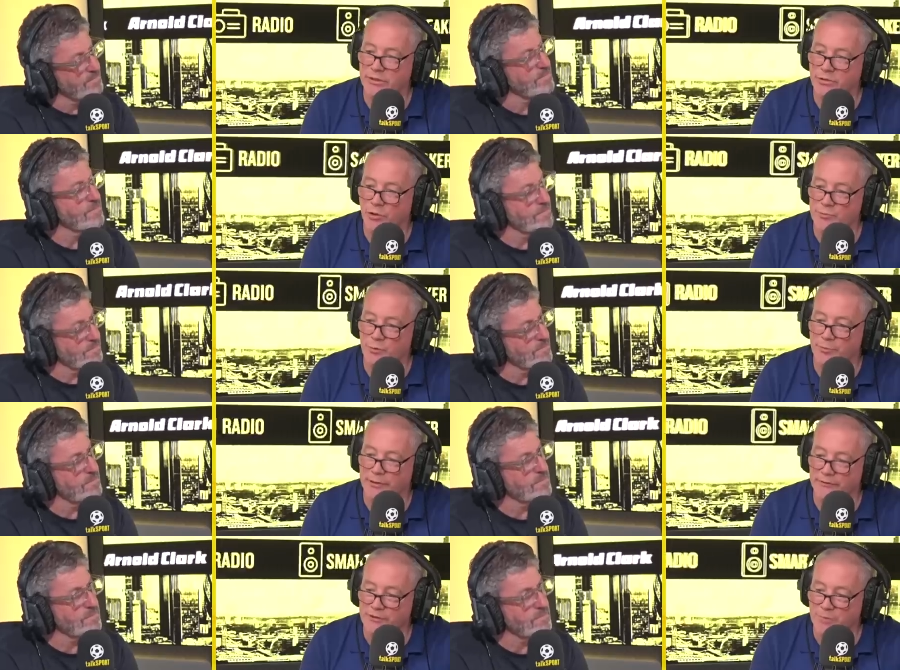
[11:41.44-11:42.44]
Speaker 1: on Talksport
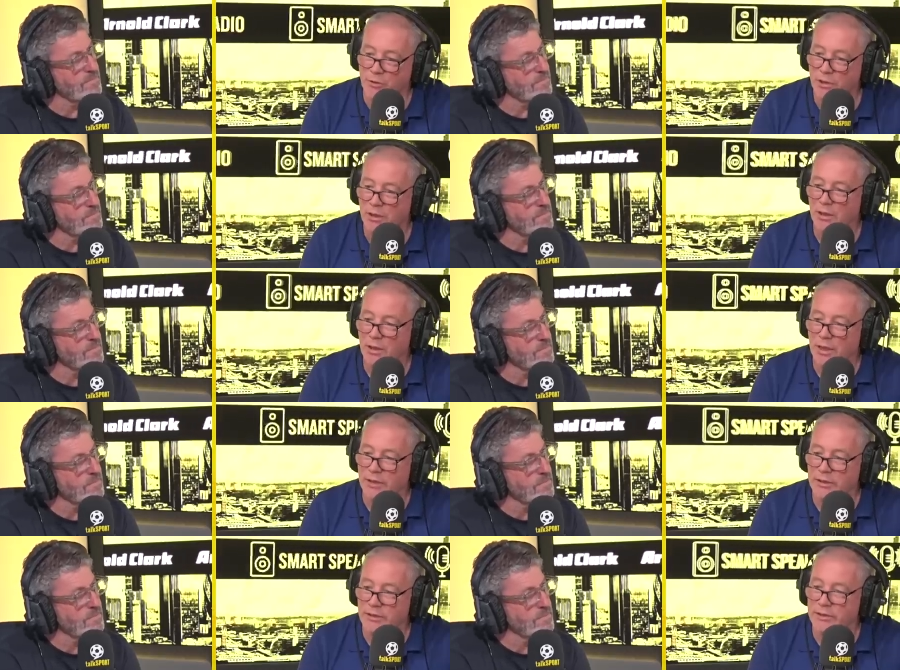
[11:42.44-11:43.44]
Breakfast, Paul,
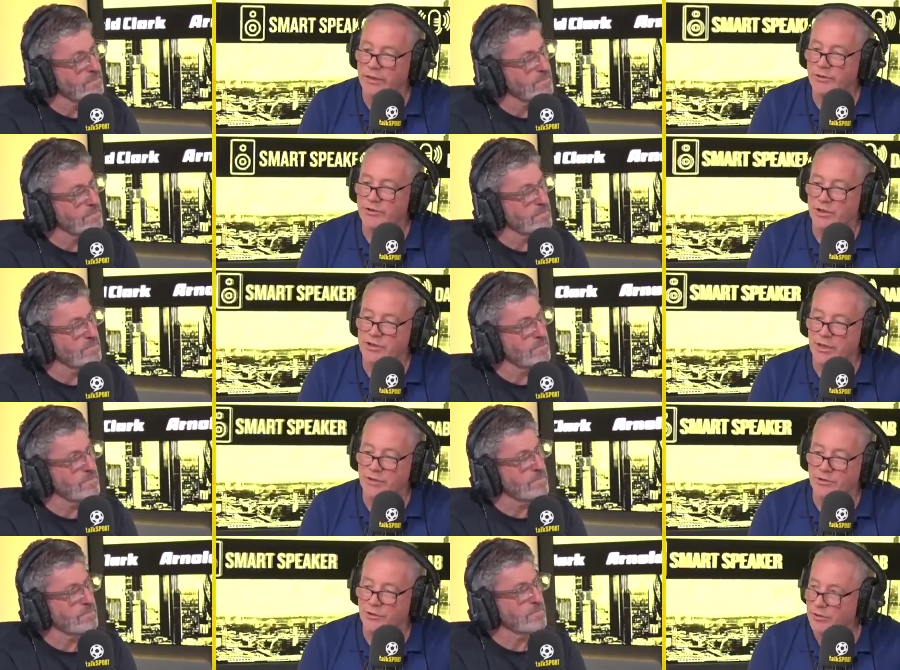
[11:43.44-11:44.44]
and continued
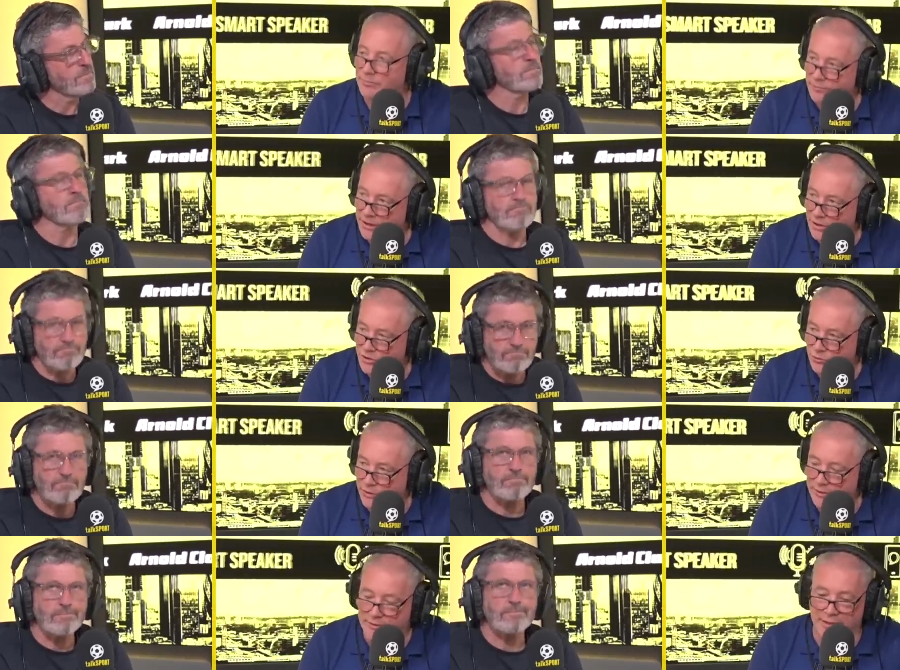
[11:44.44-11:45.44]
success to you. Great
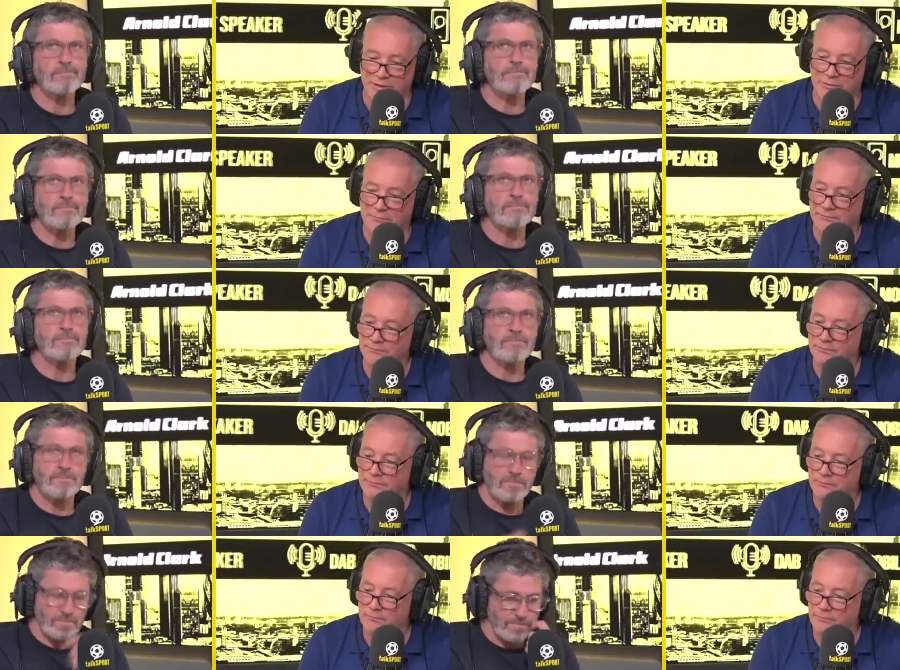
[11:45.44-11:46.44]
story. Thanks.
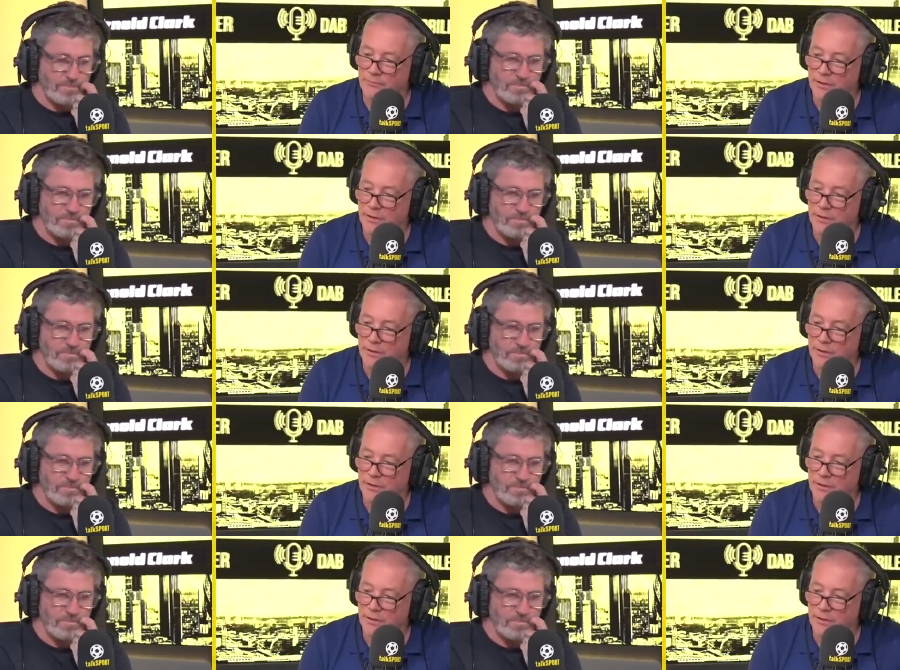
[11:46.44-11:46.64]
Thank you very